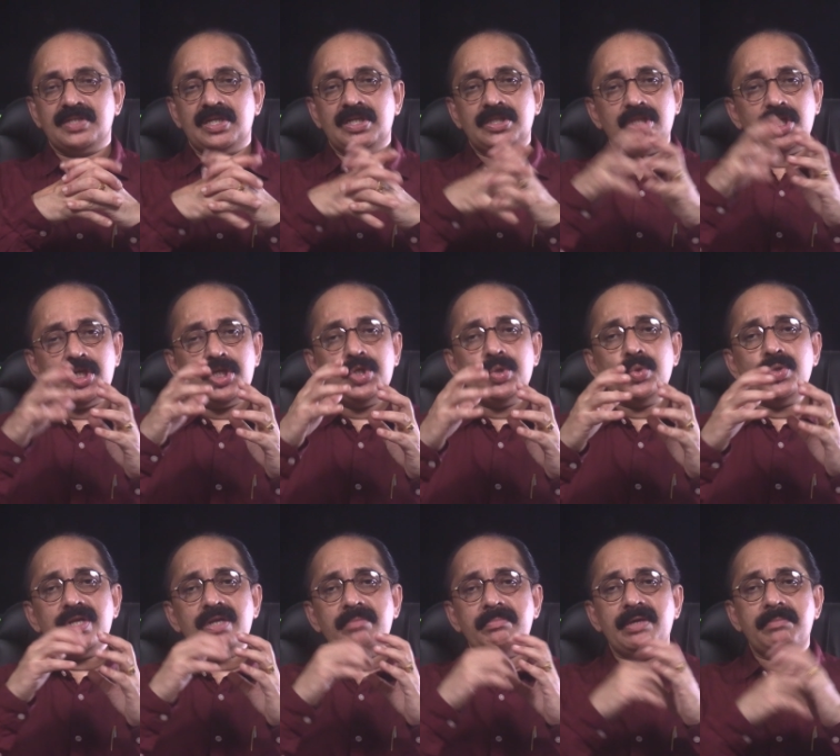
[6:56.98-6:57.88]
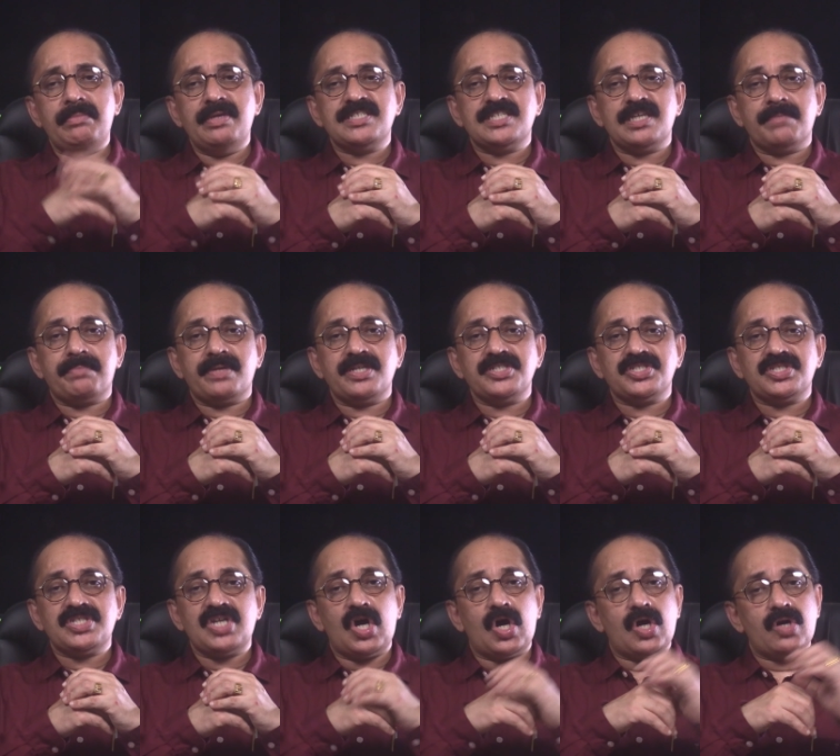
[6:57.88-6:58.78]
The urine may be
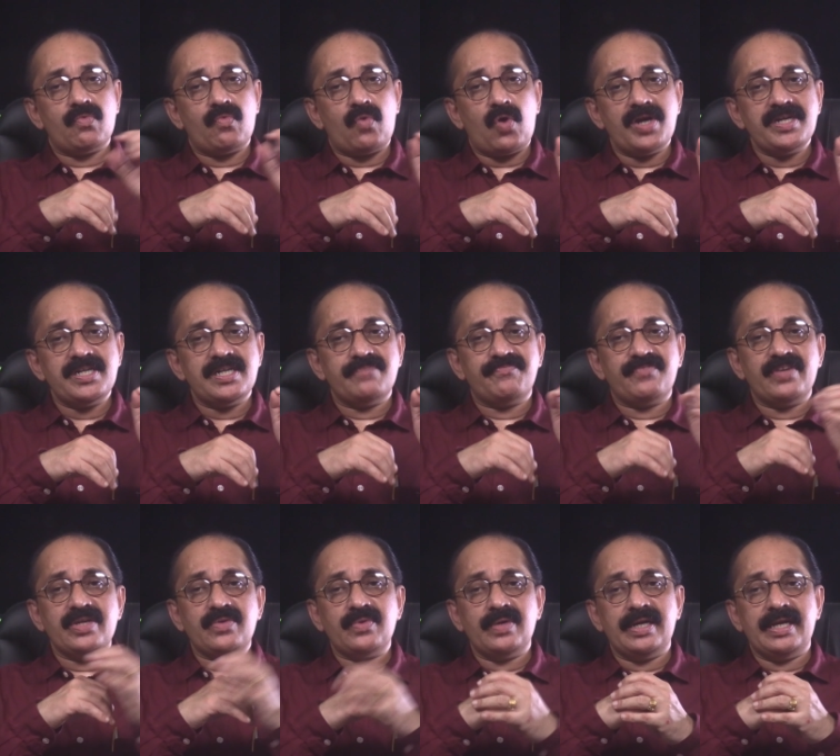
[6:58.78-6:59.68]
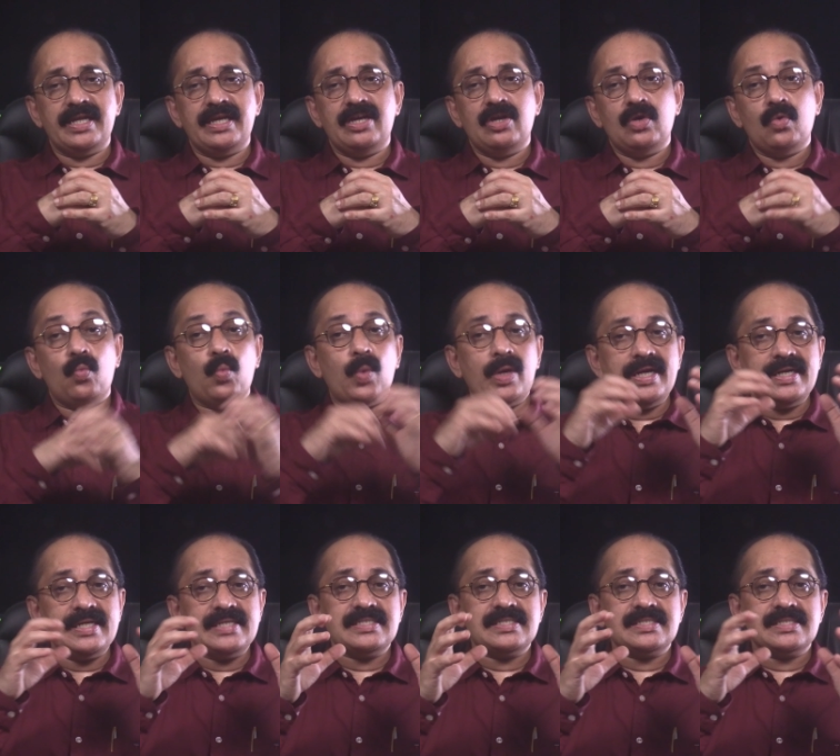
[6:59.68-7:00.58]
suppressed or voided frequently when it
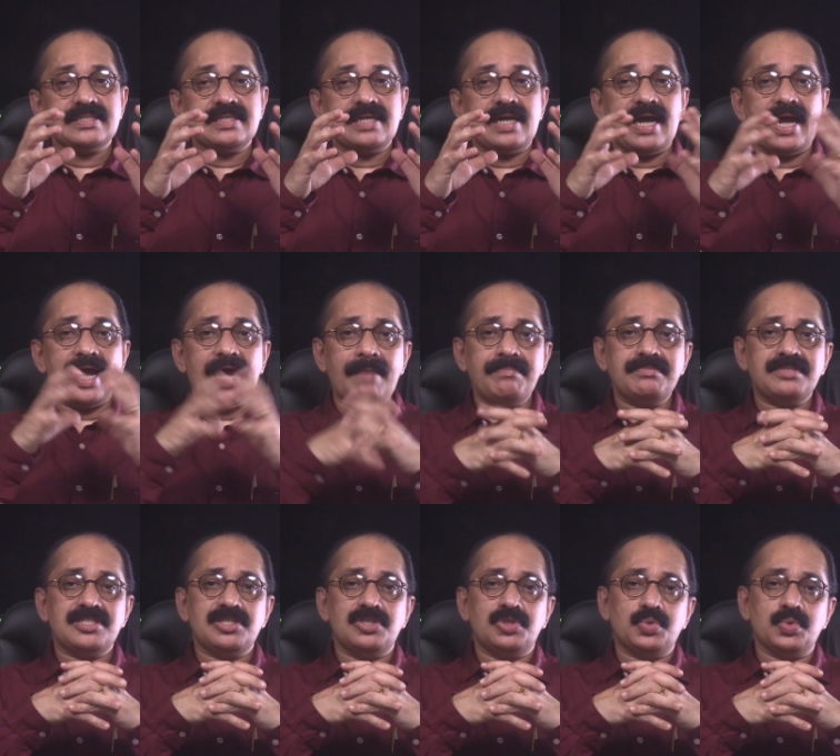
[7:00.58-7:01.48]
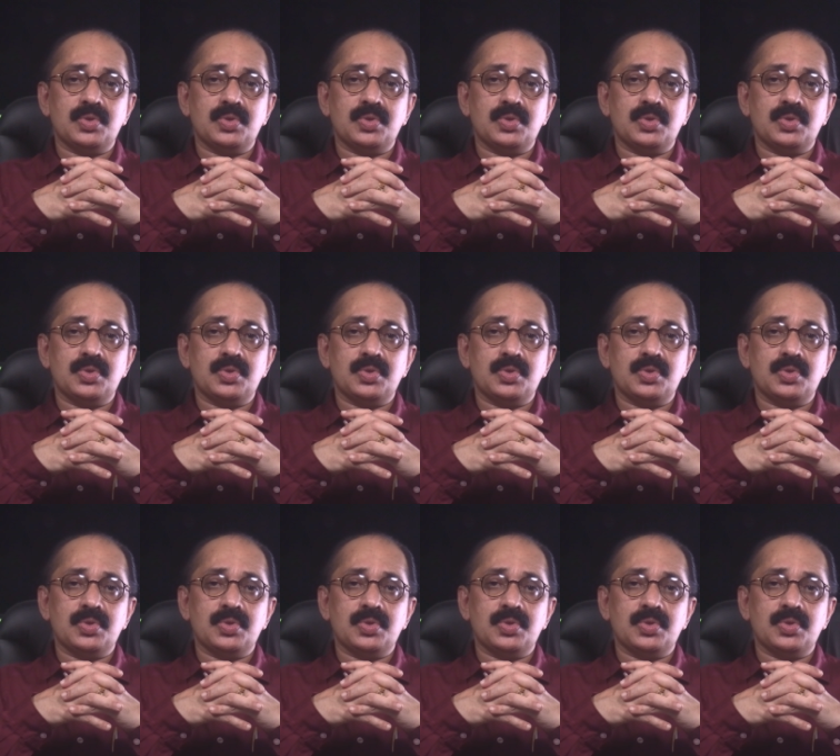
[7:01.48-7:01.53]
is apt to